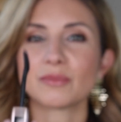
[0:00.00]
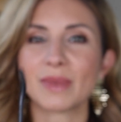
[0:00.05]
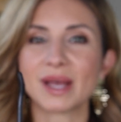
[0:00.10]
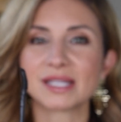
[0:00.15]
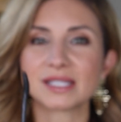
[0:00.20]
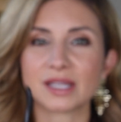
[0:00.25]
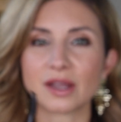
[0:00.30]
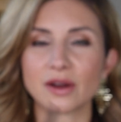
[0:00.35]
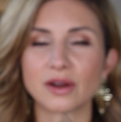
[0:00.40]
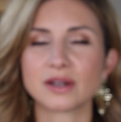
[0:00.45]

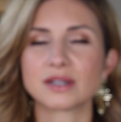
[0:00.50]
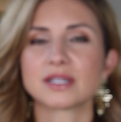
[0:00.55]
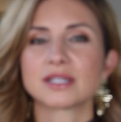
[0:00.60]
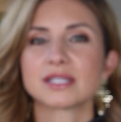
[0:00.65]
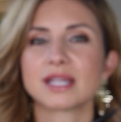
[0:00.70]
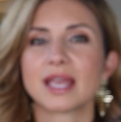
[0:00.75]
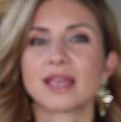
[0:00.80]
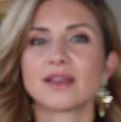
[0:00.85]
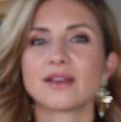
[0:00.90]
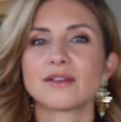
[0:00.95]
mascara
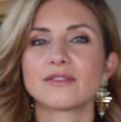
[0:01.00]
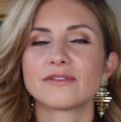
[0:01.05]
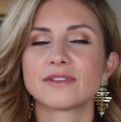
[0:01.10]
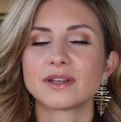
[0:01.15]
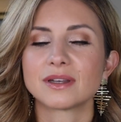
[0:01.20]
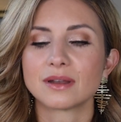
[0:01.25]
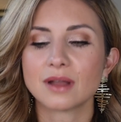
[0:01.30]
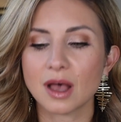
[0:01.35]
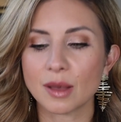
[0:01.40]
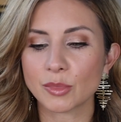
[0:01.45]
does a
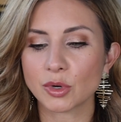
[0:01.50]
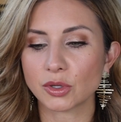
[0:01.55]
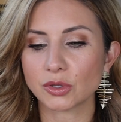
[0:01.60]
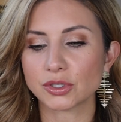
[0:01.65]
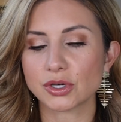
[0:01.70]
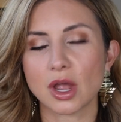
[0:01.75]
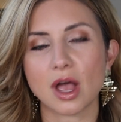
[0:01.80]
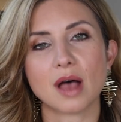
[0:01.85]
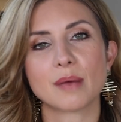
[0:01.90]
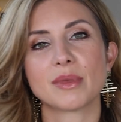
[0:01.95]
phenomenal
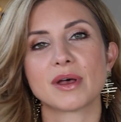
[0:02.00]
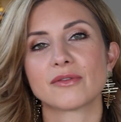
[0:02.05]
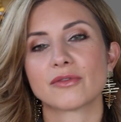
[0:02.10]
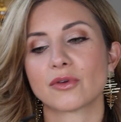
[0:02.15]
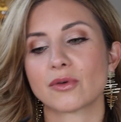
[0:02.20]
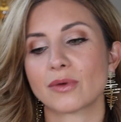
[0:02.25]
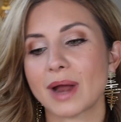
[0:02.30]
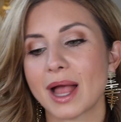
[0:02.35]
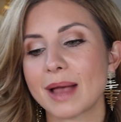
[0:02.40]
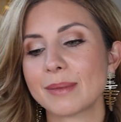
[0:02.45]
job of
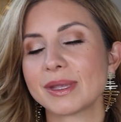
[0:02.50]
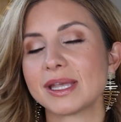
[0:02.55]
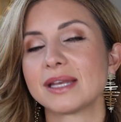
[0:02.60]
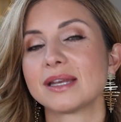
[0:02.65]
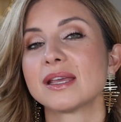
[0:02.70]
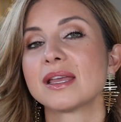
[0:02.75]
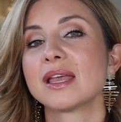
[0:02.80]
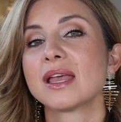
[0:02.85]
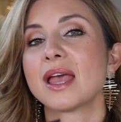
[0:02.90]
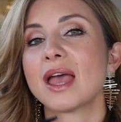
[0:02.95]

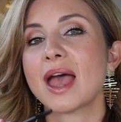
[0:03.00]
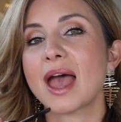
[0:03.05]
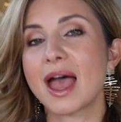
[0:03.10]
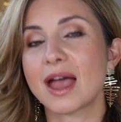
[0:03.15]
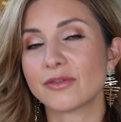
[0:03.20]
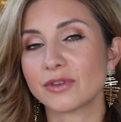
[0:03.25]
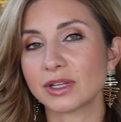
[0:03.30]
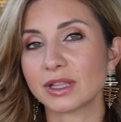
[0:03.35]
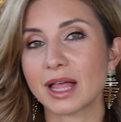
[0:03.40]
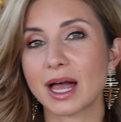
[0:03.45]
grabbing
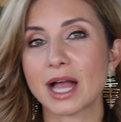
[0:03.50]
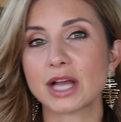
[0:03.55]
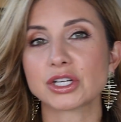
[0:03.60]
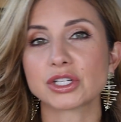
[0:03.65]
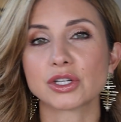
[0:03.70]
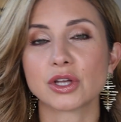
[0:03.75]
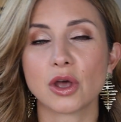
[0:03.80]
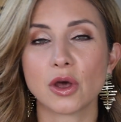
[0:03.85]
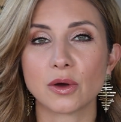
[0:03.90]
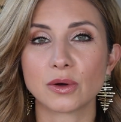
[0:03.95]
every
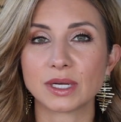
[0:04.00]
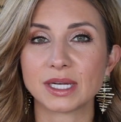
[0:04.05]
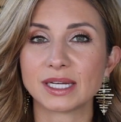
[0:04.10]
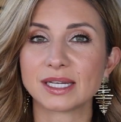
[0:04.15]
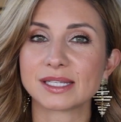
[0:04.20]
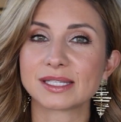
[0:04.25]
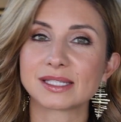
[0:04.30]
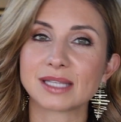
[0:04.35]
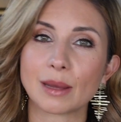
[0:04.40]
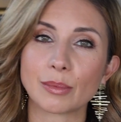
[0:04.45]
lash,
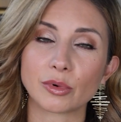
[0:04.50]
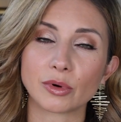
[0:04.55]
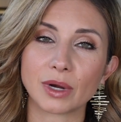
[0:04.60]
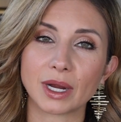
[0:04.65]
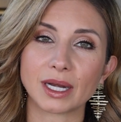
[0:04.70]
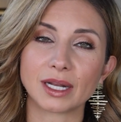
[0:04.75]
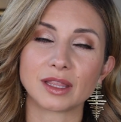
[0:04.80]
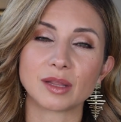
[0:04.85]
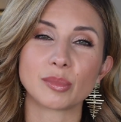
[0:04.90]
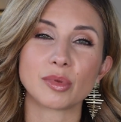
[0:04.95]
coating,
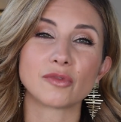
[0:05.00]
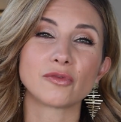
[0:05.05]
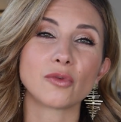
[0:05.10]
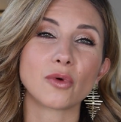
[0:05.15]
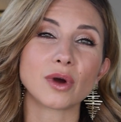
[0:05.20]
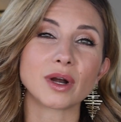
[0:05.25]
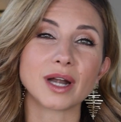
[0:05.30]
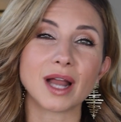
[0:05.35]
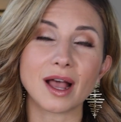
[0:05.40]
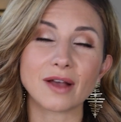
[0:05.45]
separating the
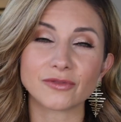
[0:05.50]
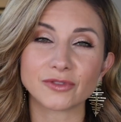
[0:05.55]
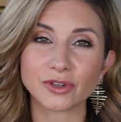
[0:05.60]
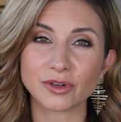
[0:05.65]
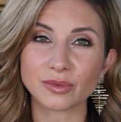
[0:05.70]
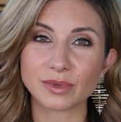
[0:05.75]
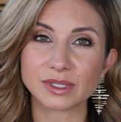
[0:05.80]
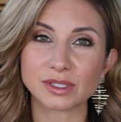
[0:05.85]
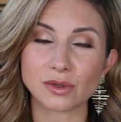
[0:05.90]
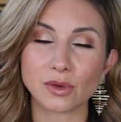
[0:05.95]
before and
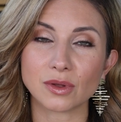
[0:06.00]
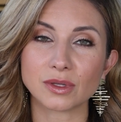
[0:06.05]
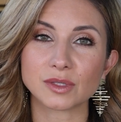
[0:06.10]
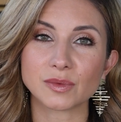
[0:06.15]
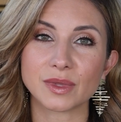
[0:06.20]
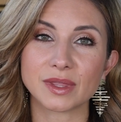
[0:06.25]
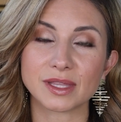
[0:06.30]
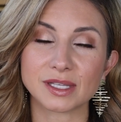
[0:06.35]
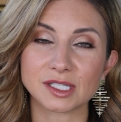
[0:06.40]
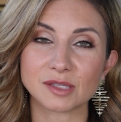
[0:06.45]
after results
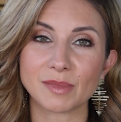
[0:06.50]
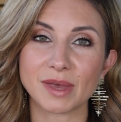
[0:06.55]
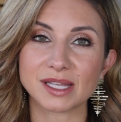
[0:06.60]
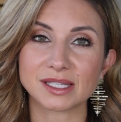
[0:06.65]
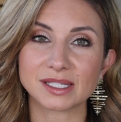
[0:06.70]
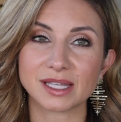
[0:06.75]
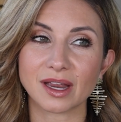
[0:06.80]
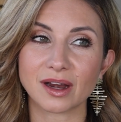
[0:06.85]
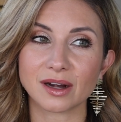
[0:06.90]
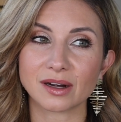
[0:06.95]
with this
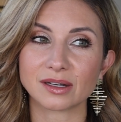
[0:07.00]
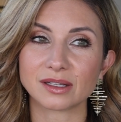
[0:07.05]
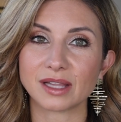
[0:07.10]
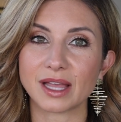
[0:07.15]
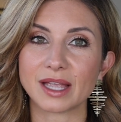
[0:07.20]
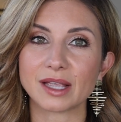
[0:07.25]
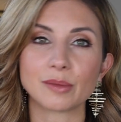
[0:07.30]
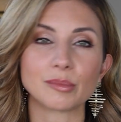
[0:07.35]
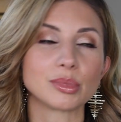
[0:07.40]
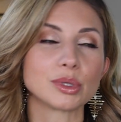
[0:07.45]
mascara
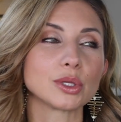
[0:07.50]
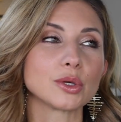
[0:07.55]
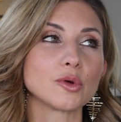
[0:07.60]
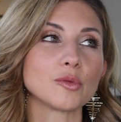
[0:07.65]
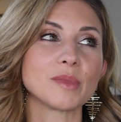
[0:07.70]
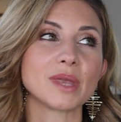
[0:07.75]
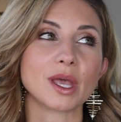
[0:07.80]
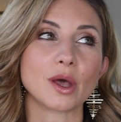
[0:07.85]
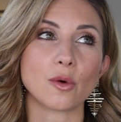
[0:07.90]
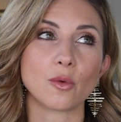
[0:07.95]
like blew
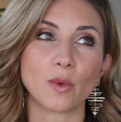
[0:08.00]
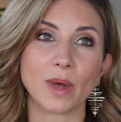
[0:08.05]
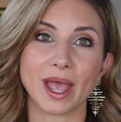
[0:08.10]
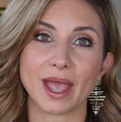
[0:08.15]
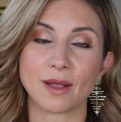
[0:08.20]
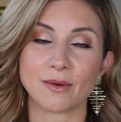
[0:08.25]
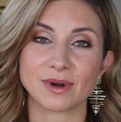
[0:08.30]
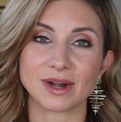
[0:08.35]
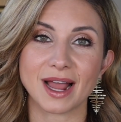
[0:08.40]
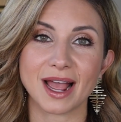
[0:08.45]
me
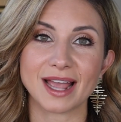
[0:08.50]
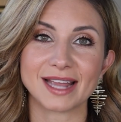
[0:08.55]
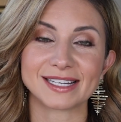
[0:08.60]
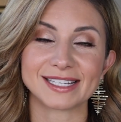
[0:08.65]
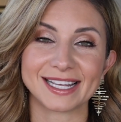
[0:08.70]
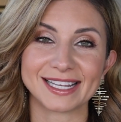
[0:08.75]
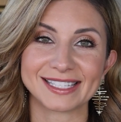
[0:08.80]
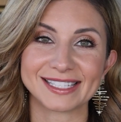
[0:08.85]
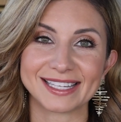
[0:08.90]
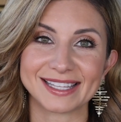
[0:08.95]
away when I
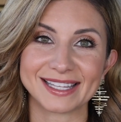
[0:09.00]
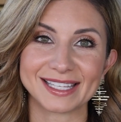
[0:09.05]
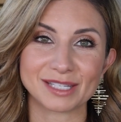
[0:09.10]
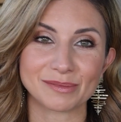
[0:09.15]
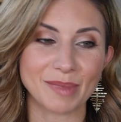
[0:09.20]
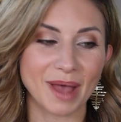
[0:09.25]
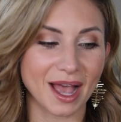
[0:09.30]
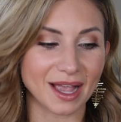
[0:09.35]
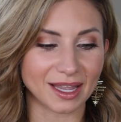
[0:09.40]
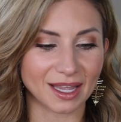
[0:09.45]
tested this
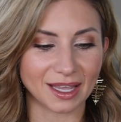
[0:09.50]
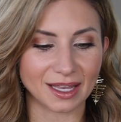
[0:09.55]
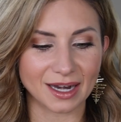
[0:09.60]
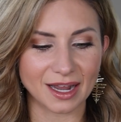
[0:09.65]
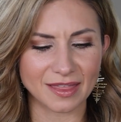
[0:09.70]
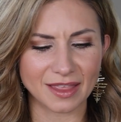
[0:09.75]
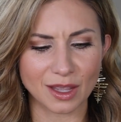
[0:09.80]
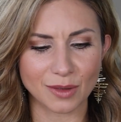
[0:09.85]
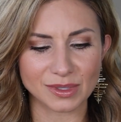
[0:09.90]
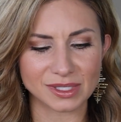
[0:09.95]
back in,
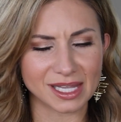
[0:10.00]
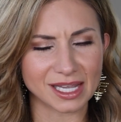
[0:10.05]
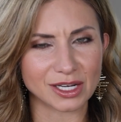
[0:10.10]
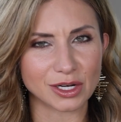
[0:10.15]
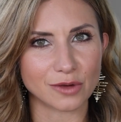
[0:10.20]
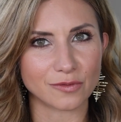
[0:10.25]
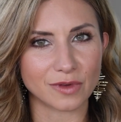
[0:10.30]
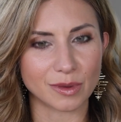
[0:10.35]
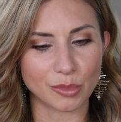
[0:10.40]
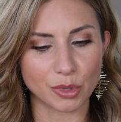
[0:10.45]
I think it was like
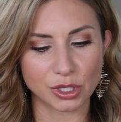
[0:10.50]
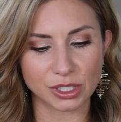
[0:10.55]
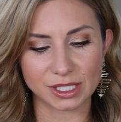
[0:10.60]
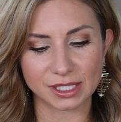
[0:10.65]
November,